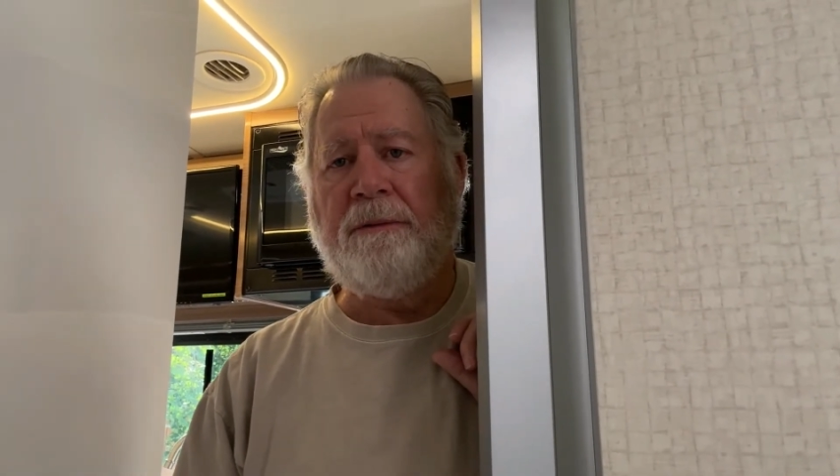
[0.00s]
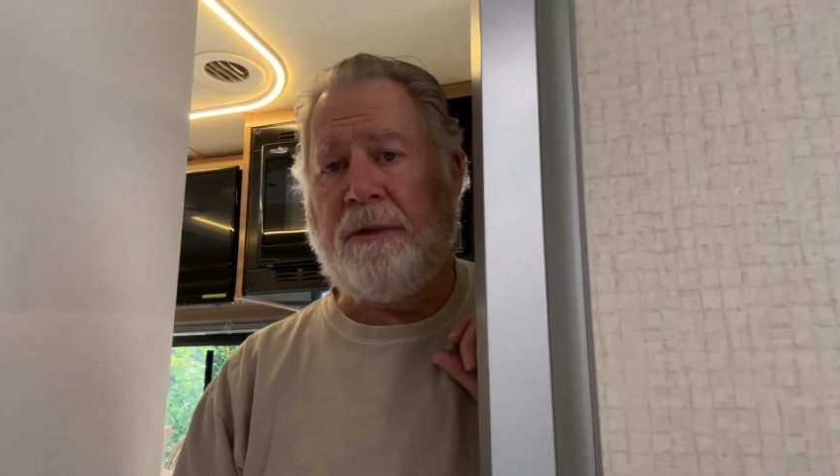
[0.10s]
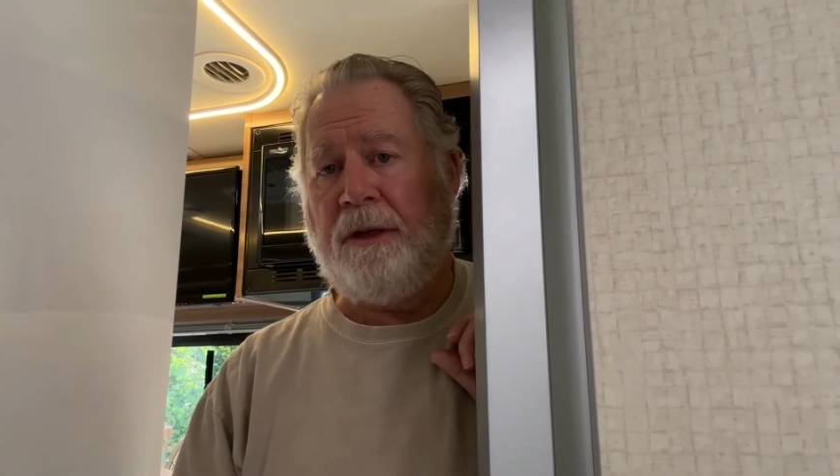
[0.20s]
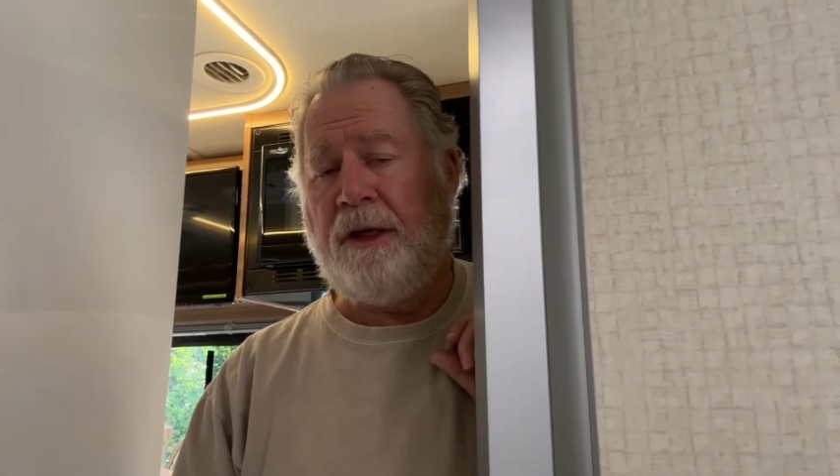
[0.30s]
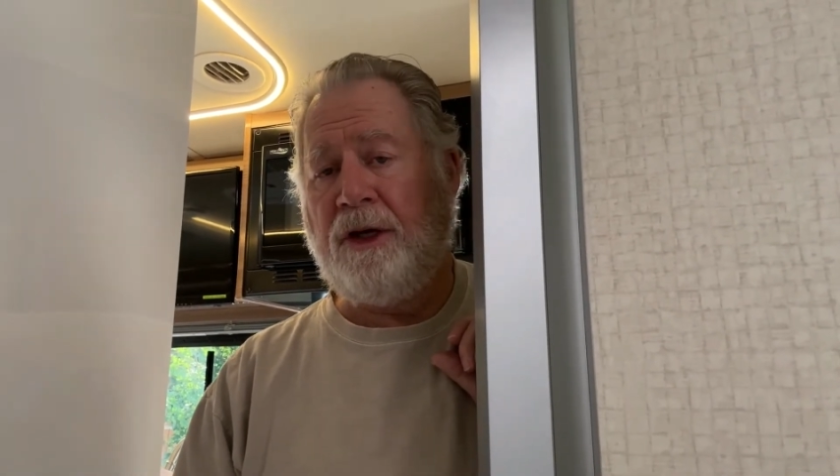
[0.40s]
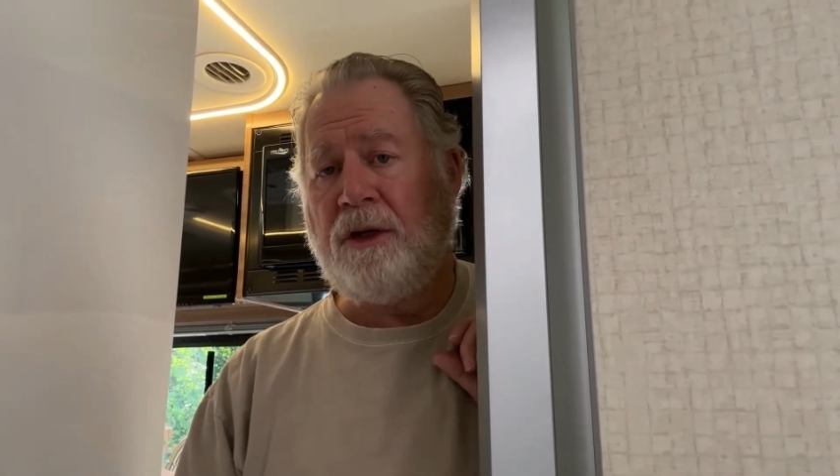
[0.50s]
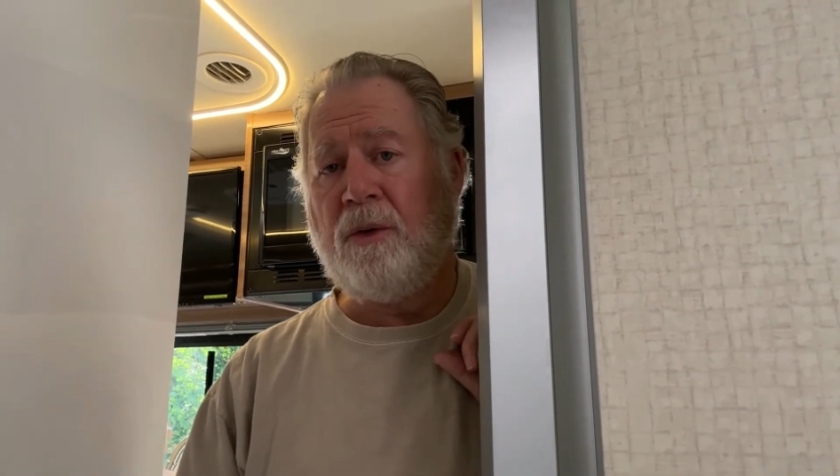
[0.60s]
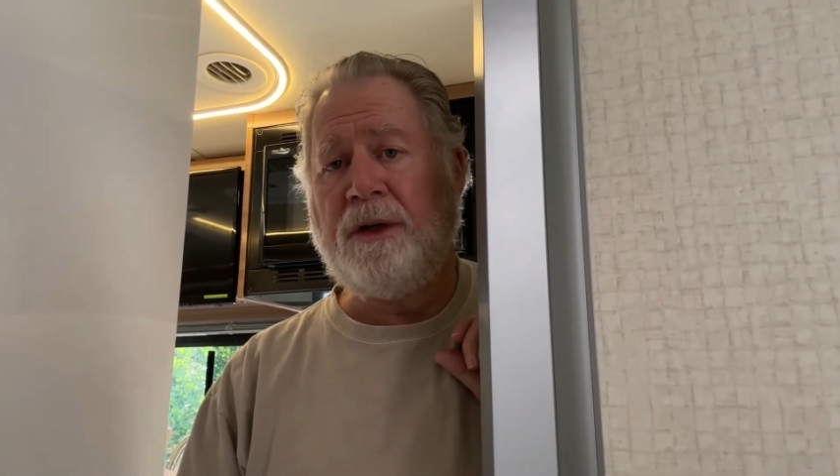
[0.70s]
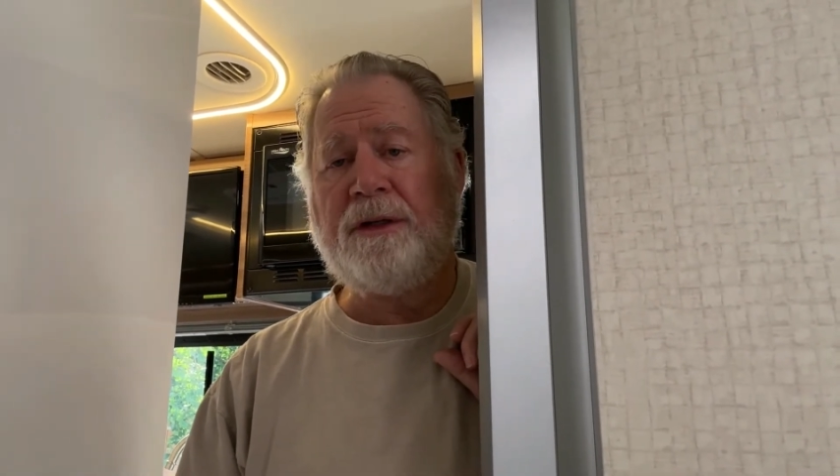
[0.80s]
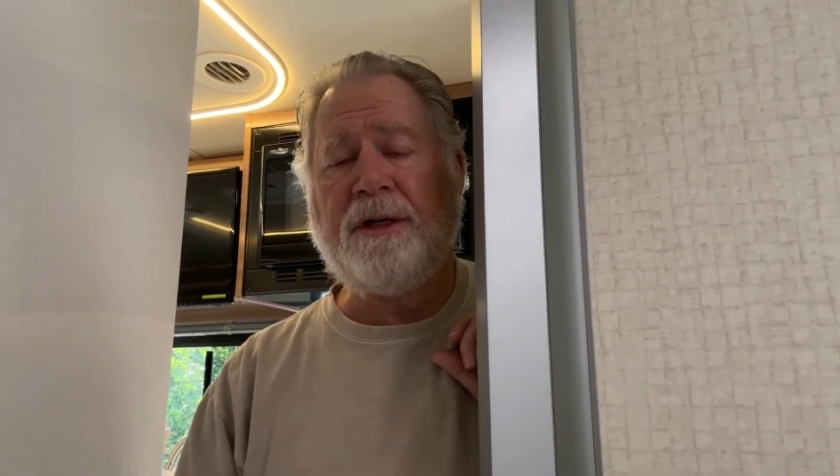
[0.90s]
a good
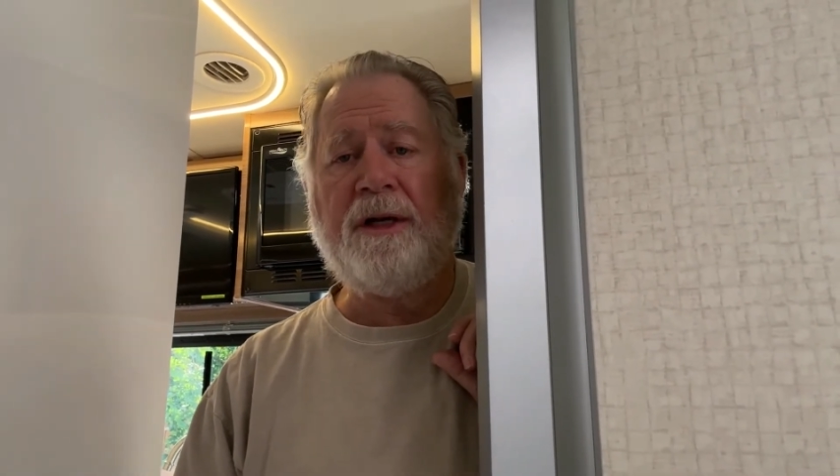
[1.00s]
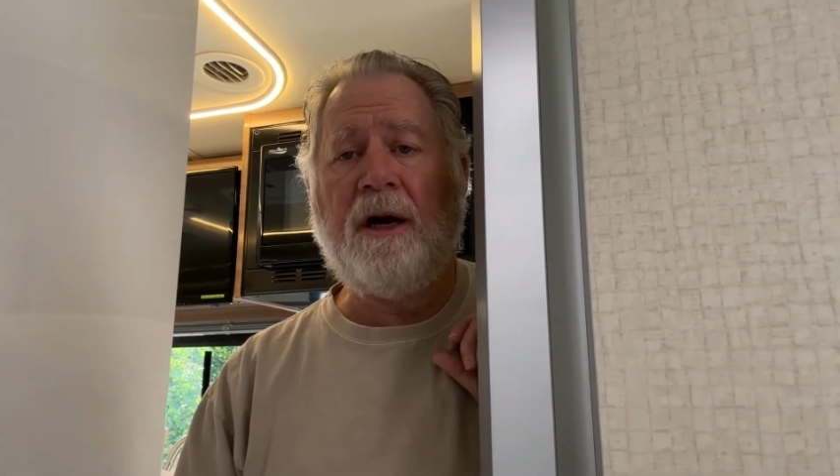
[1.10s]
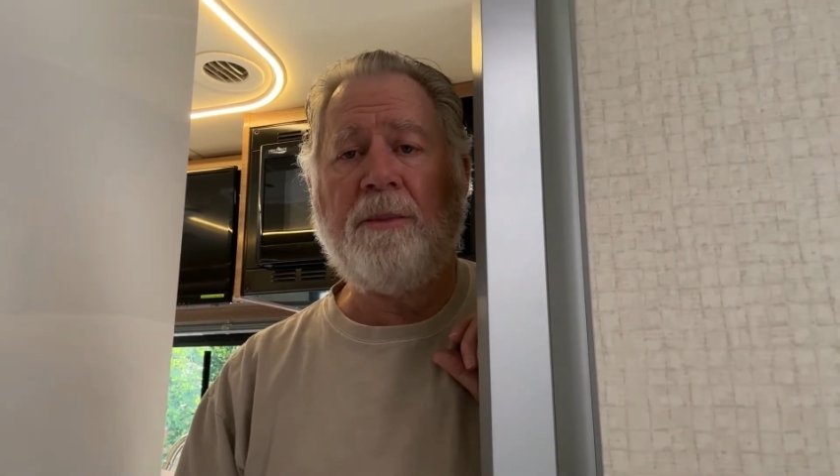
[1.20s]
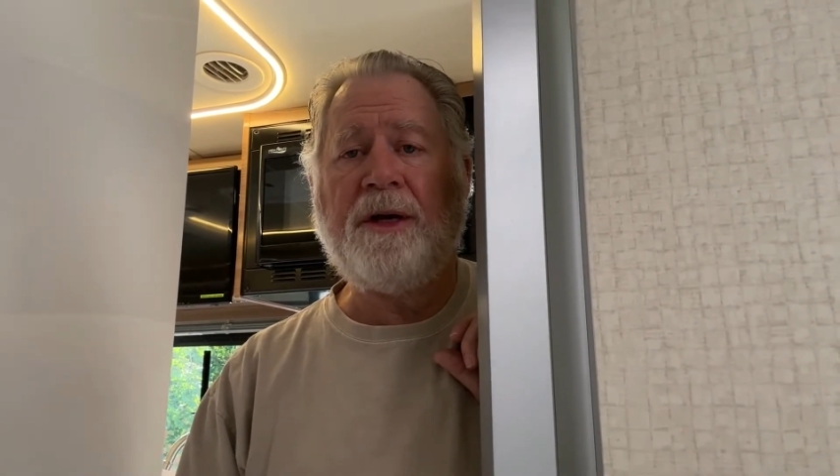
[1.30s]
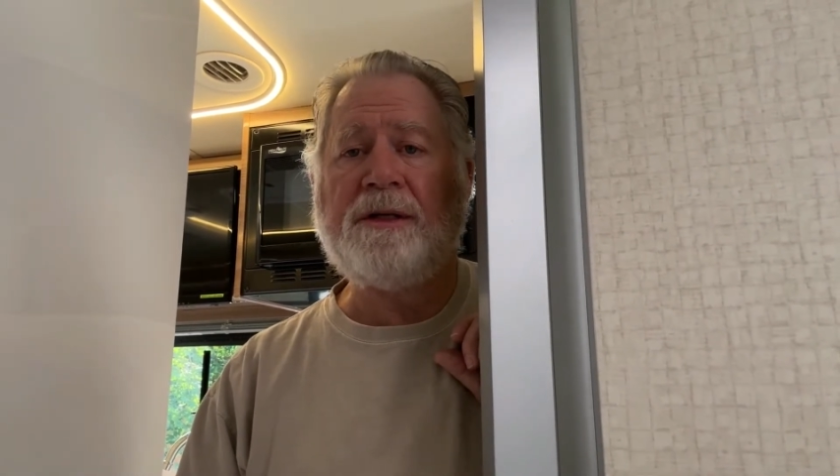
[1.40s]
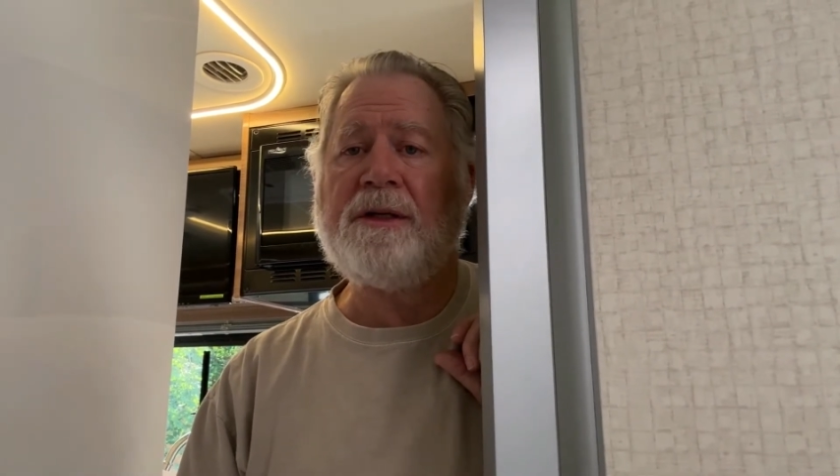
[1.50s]
one to dump because